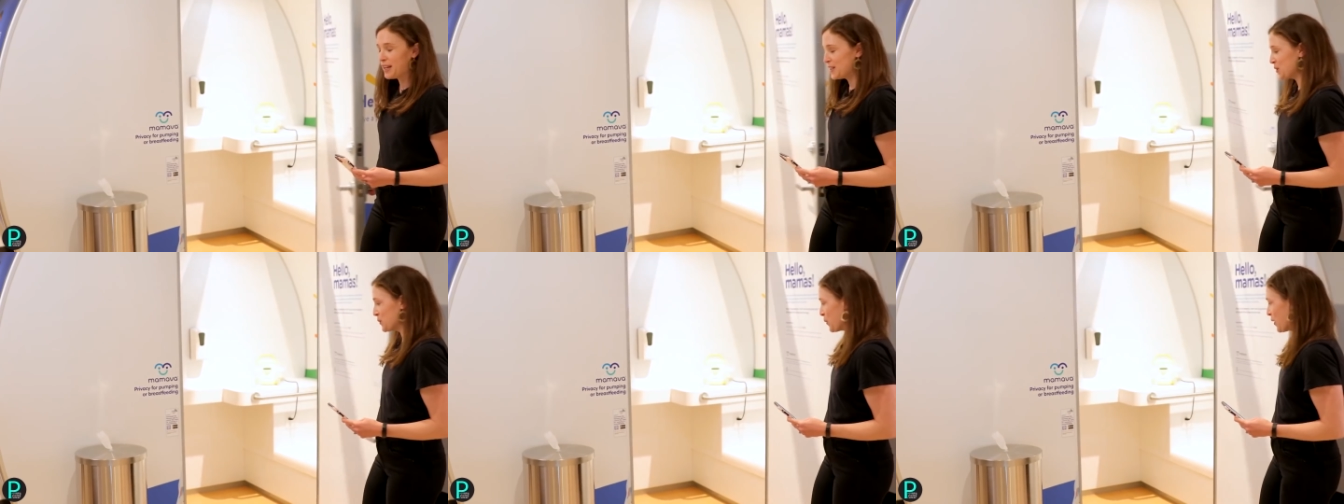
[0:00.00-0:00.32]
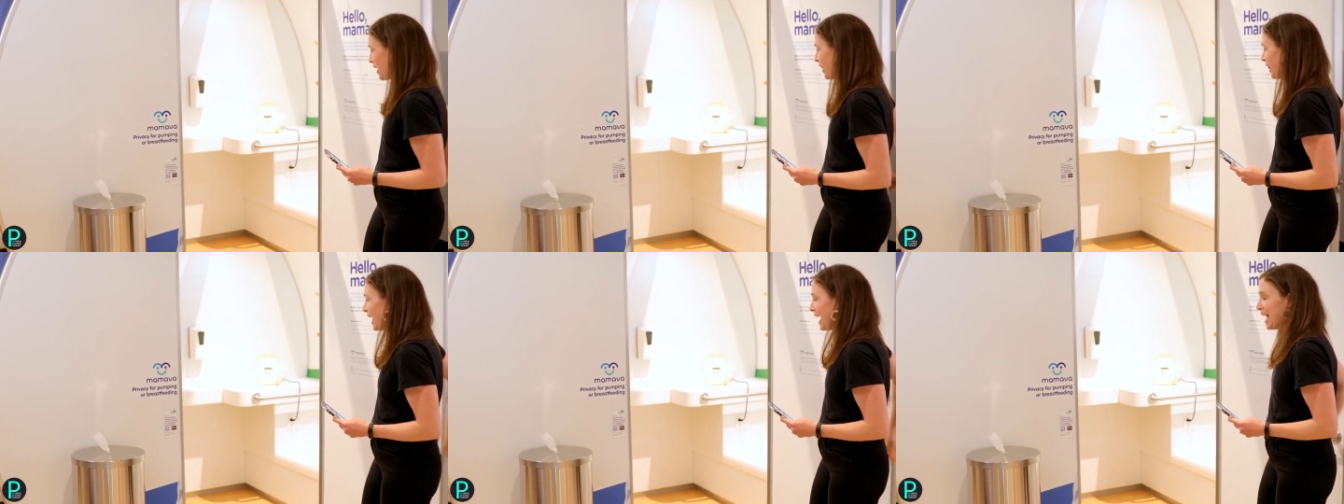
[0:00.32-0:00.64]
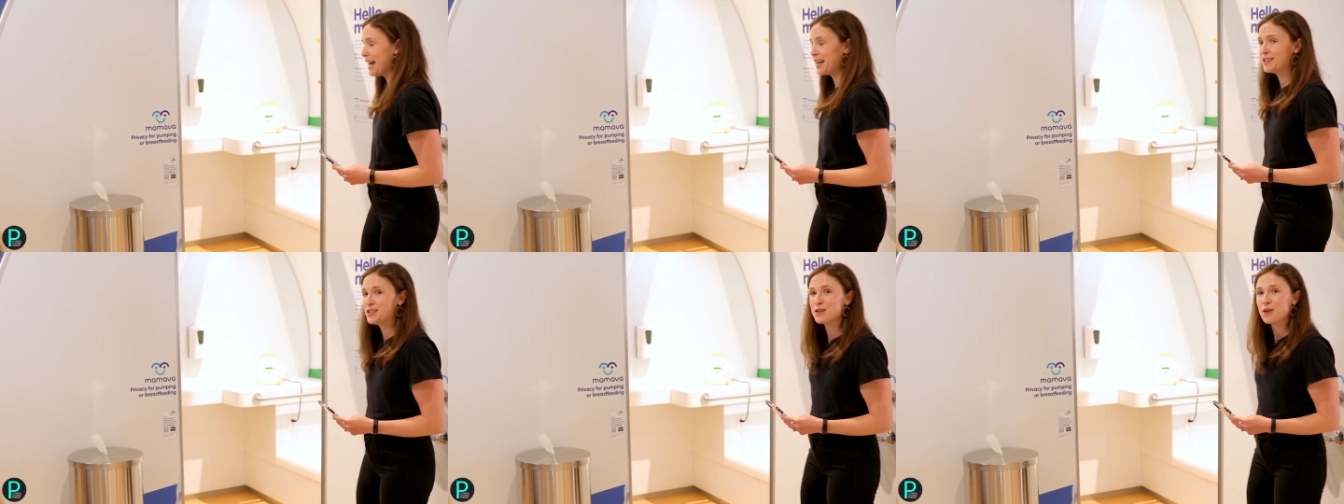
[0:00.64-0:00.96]
Several
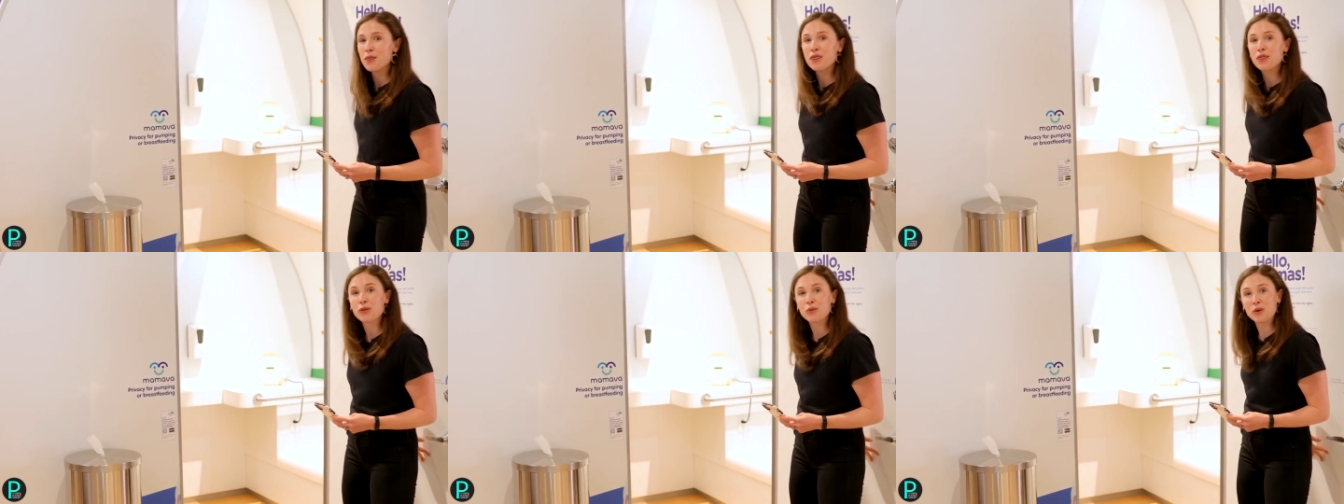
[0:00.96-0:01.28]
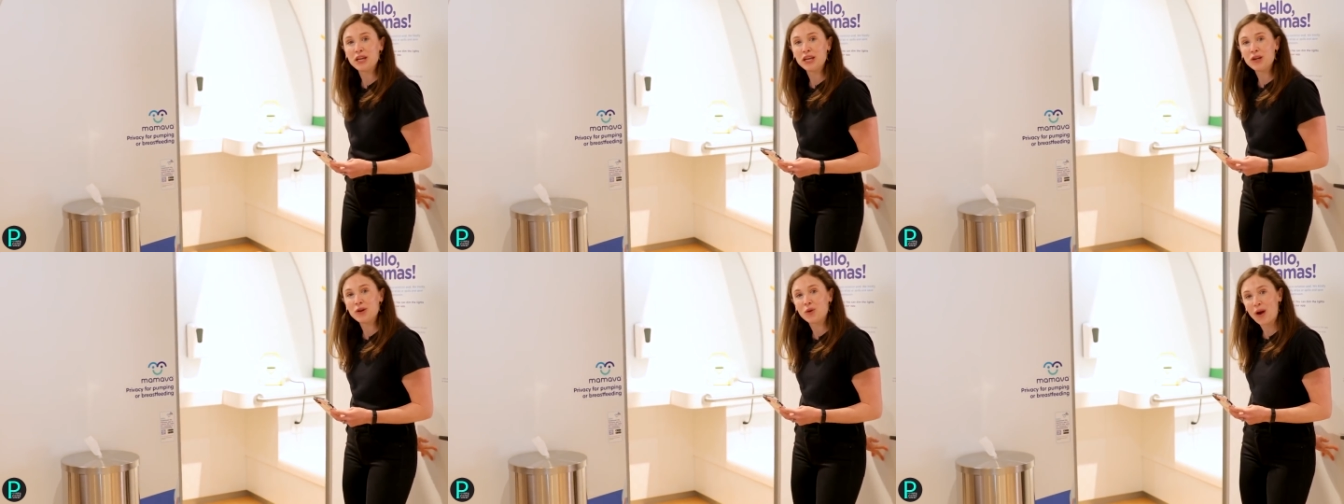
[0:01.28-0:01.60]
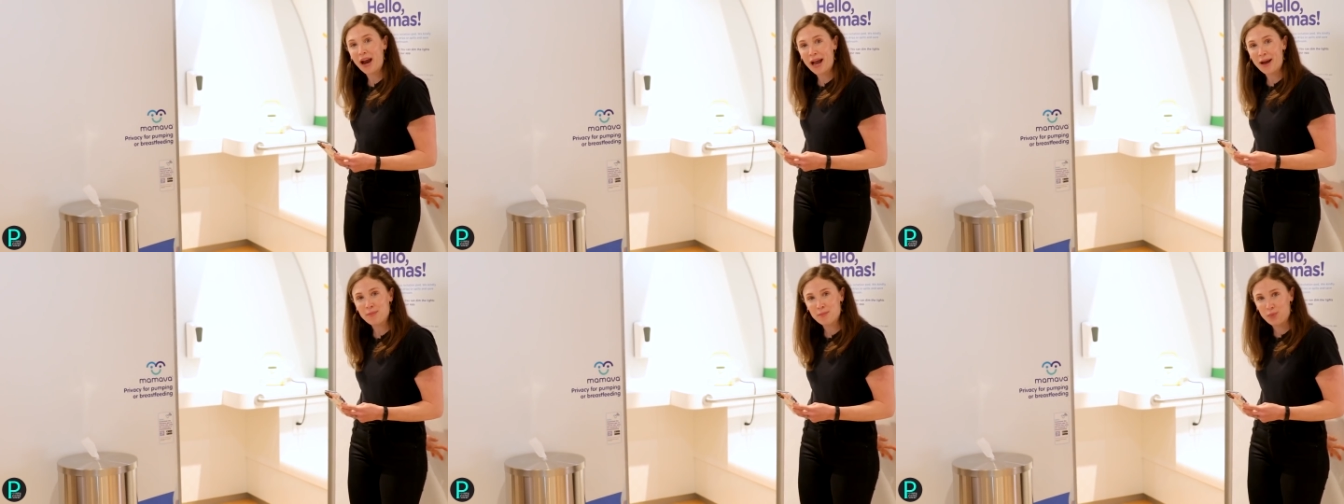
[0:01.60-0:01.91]
airports now
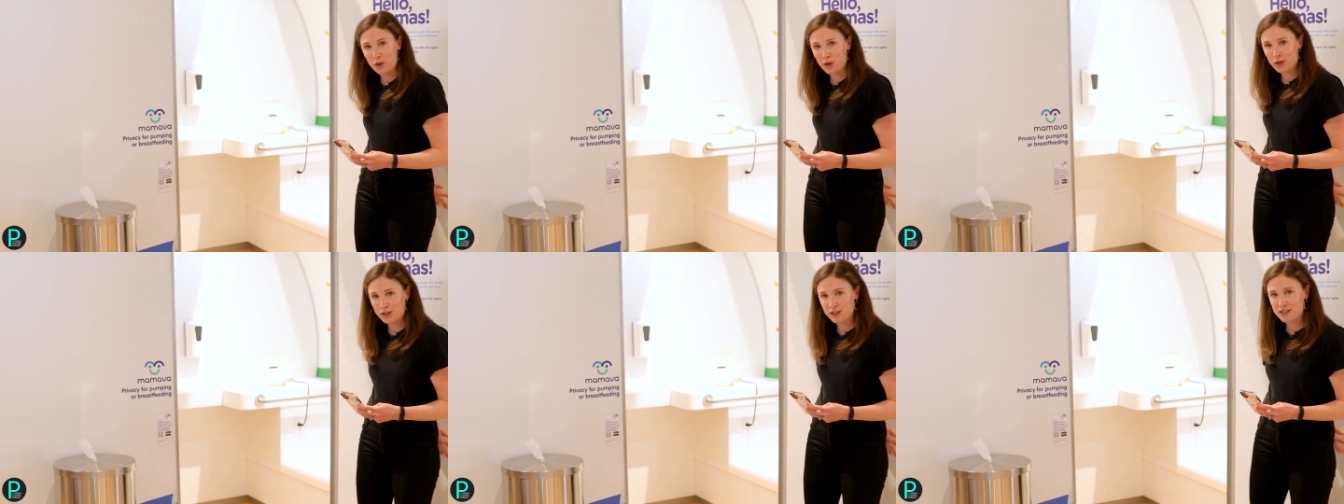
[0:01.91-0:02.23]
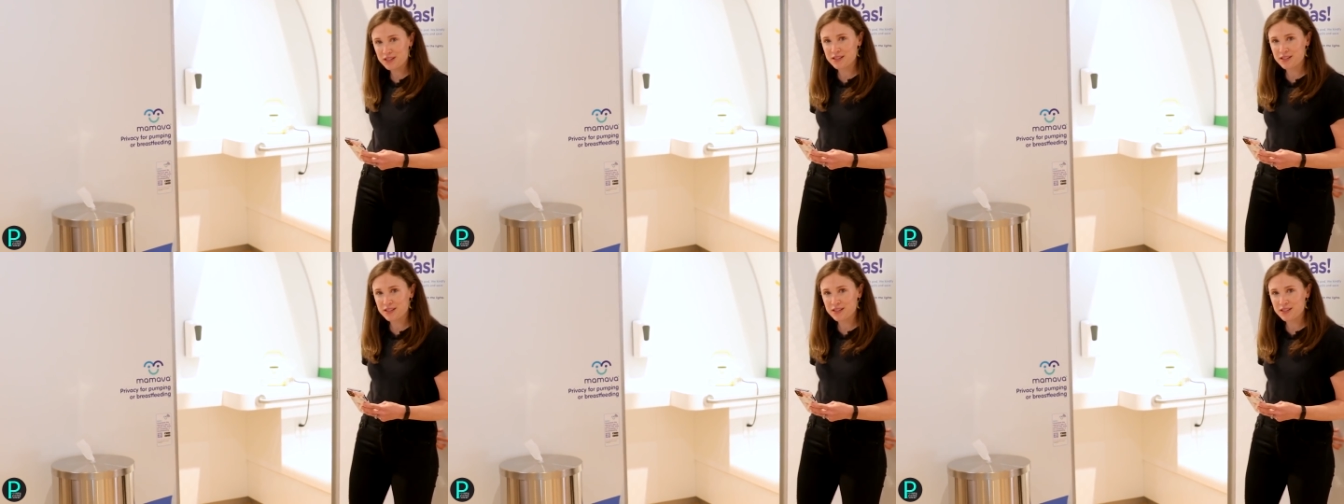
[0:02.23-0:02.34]
have lactation